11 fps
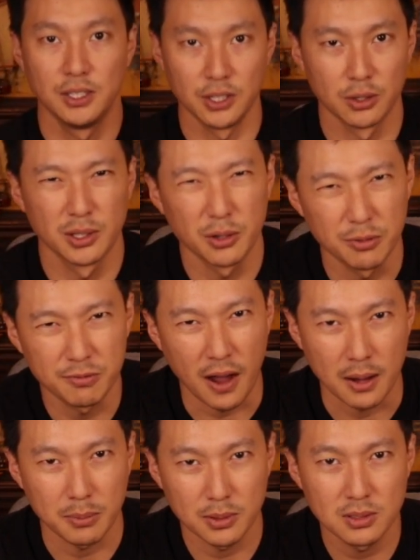you know, little
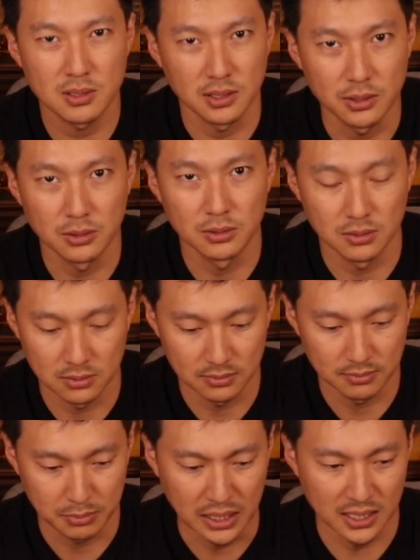fibers, little
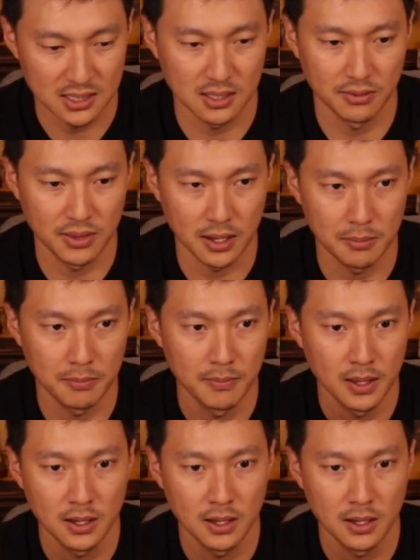pieces of them